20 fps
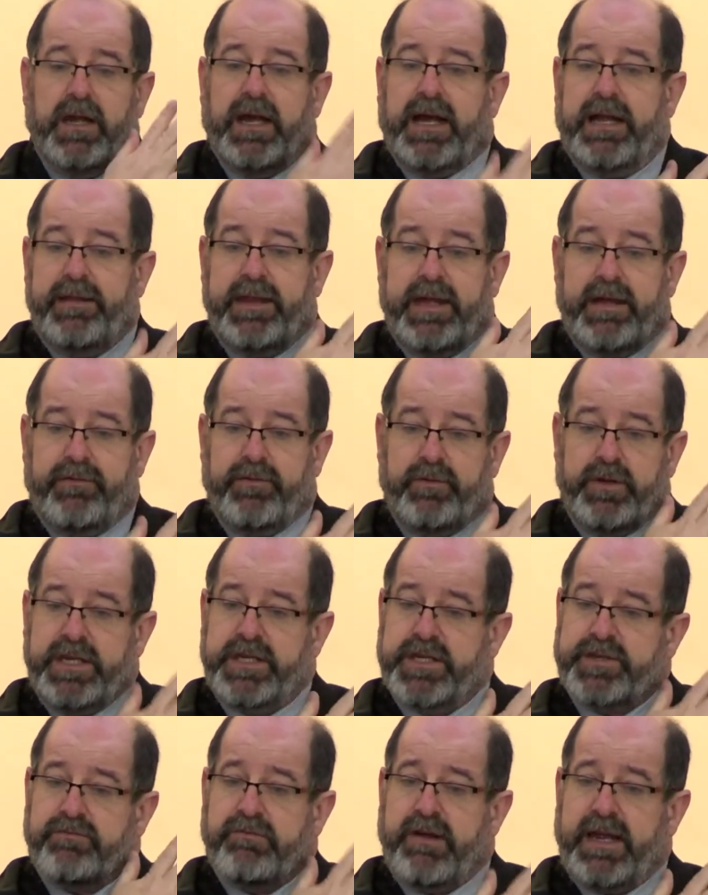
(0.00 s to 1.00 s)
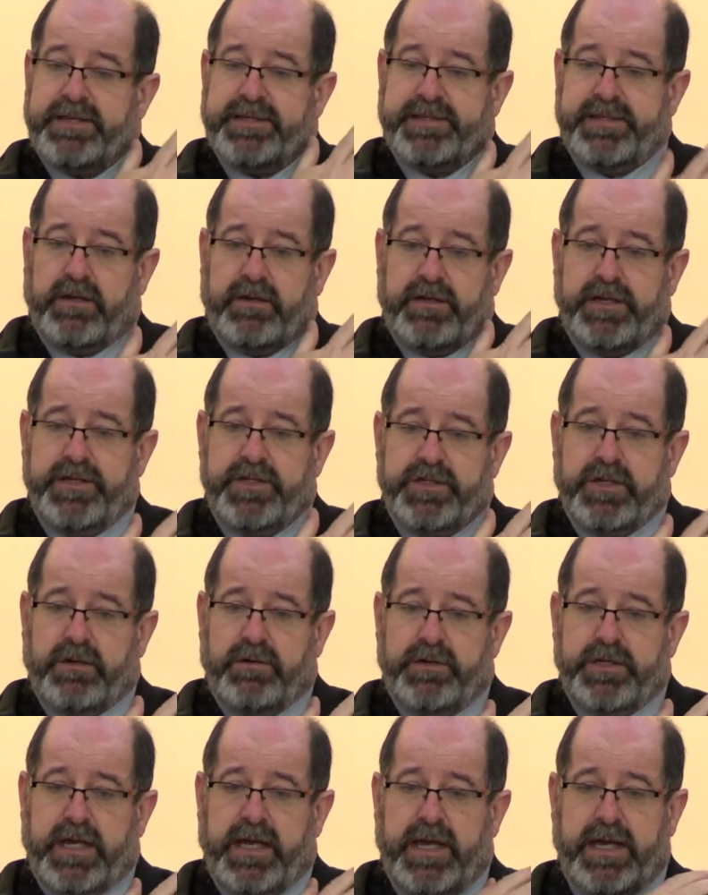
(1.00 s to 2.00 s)
And therefore, he just rests it on his
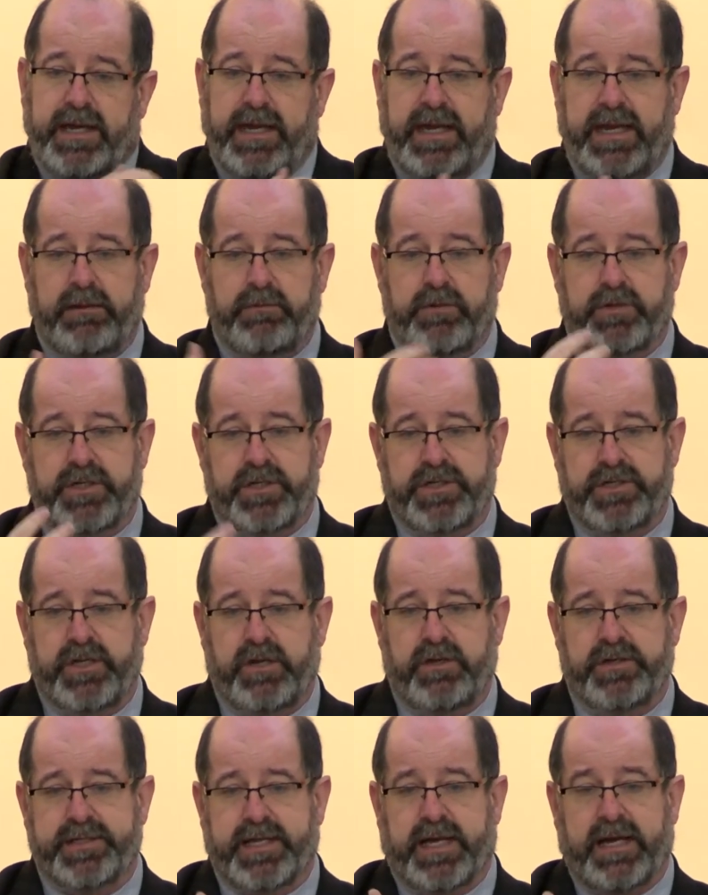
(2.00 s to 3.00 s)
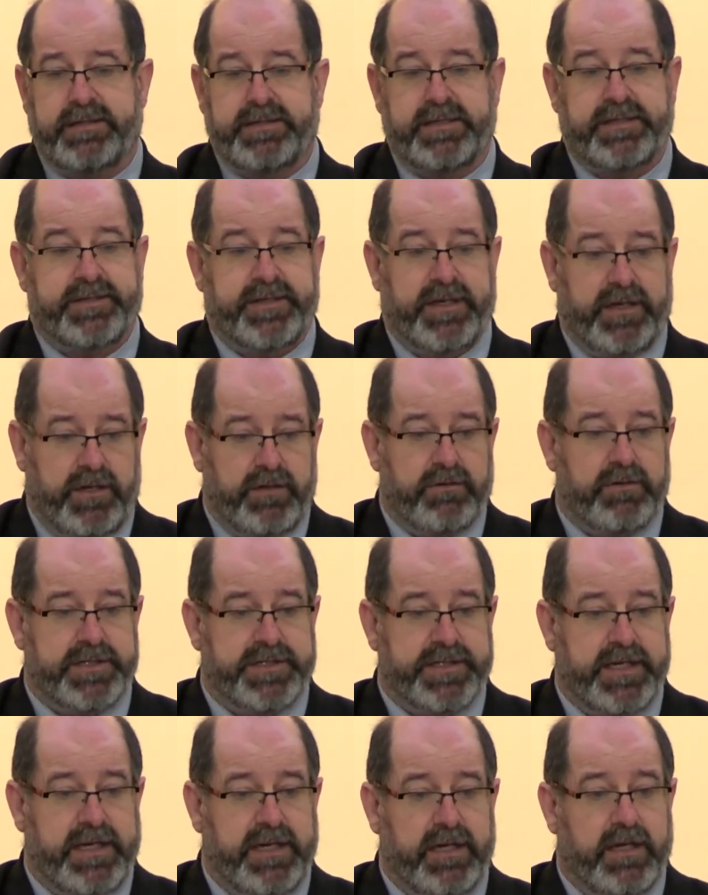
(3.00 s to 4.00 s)
shoulder, and he will just use that as his
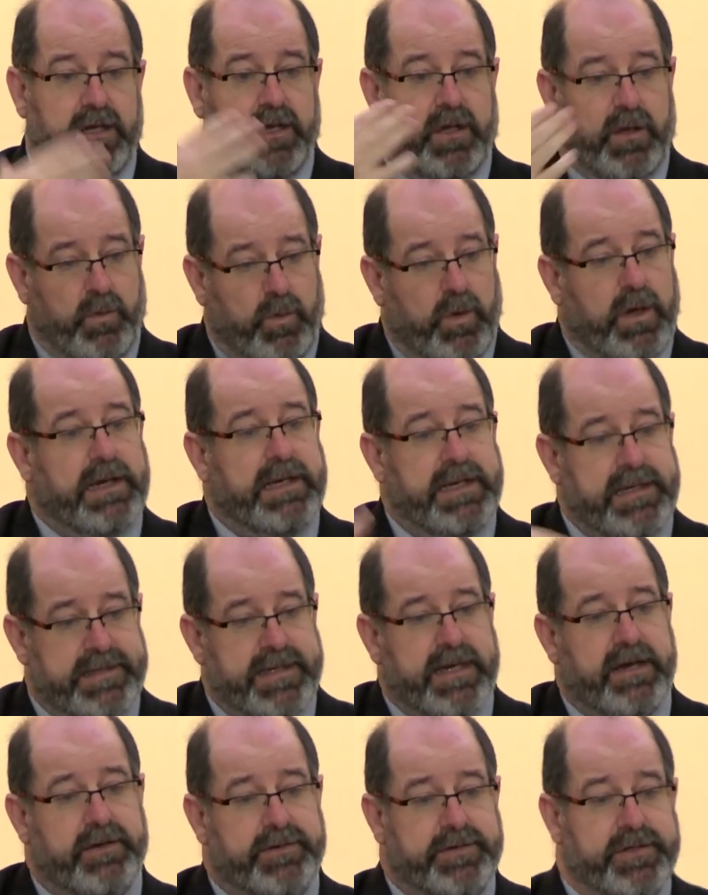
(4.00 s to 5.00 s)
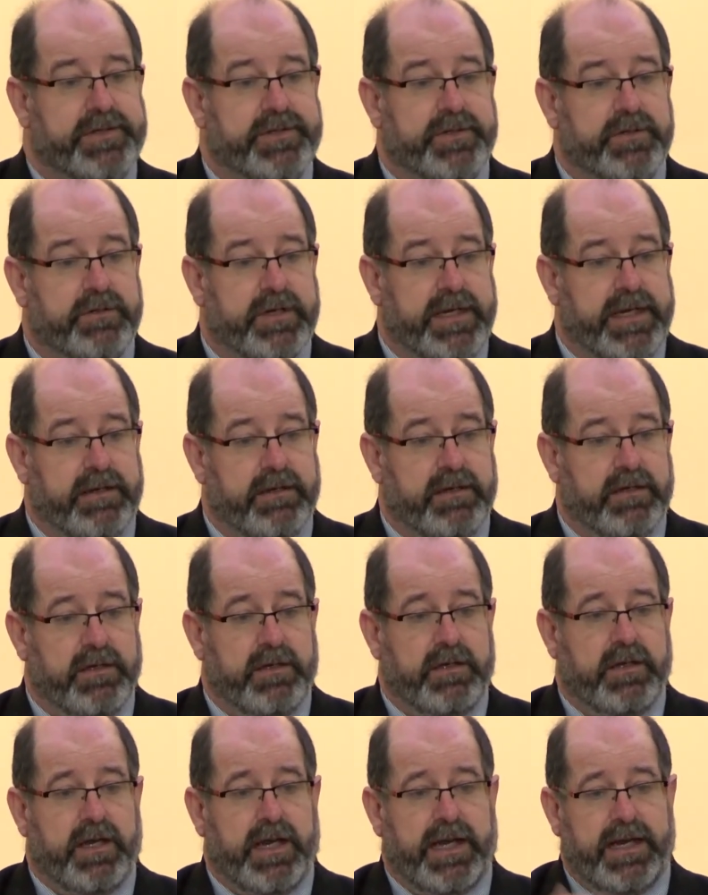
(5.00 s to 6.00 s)
security while he tells the story.
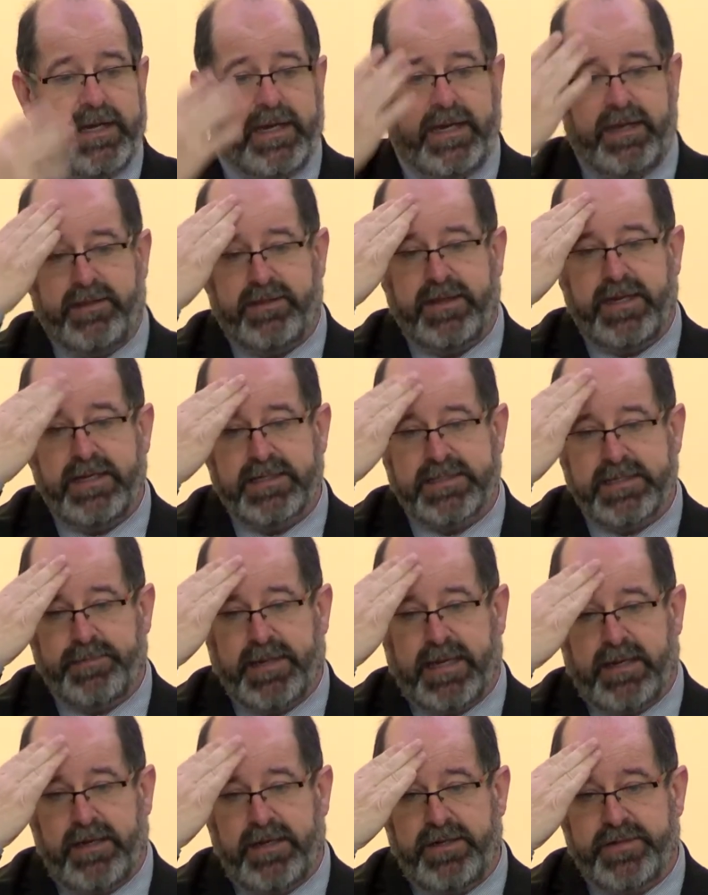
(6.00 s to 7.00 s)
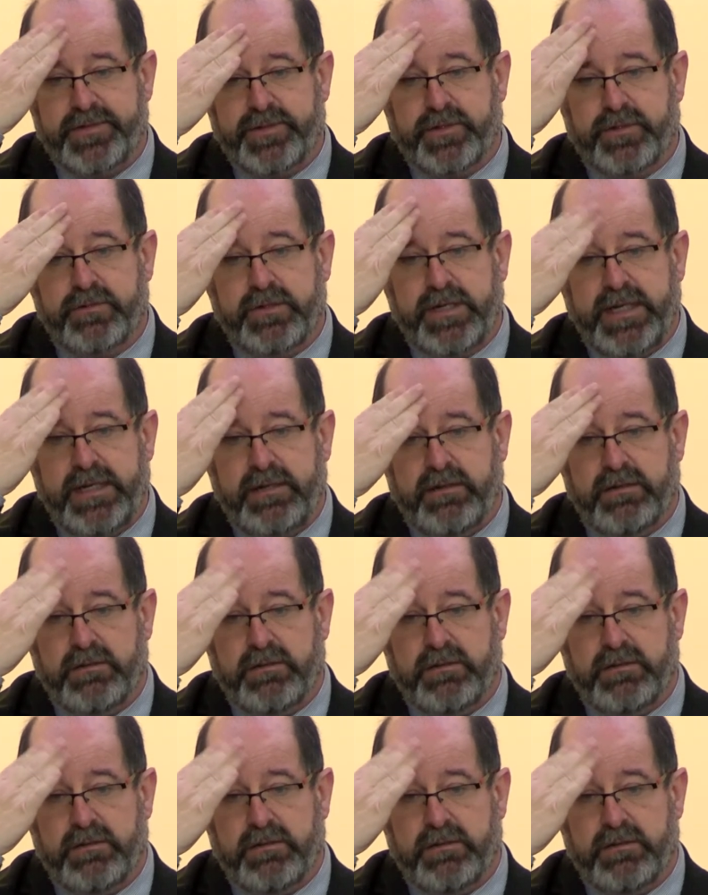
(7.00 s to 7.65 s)
And he thinks about his story,